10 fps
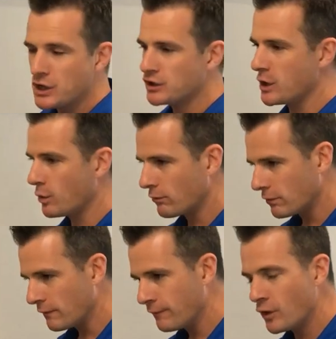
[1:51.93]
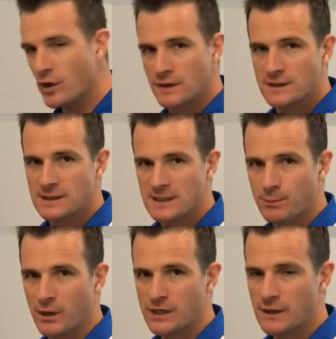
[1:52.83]
So you want to reverse
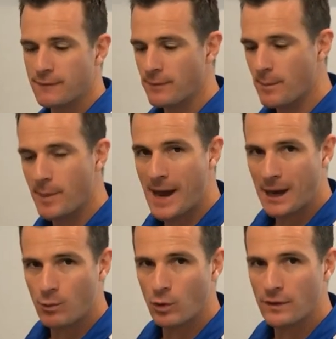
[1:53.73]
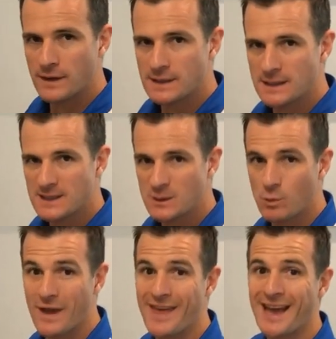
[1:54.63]
disc pressure from the back wall of the discs
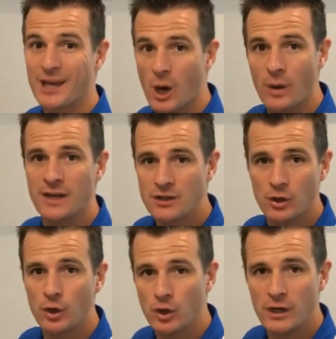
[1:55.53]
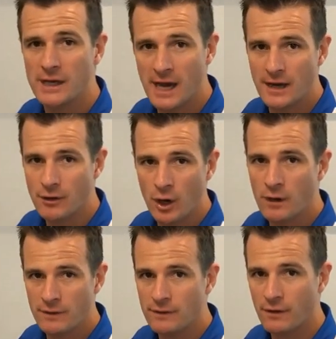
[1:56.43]
where they're going to herniate
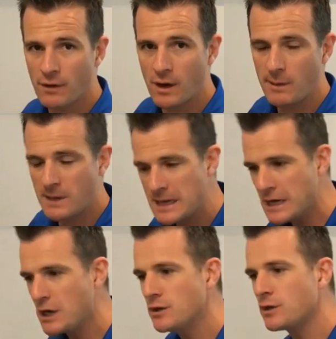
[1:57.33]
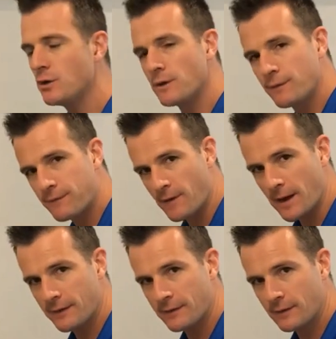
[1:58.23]
over time to the
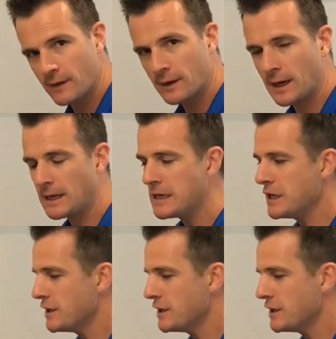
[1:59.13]
front, okay?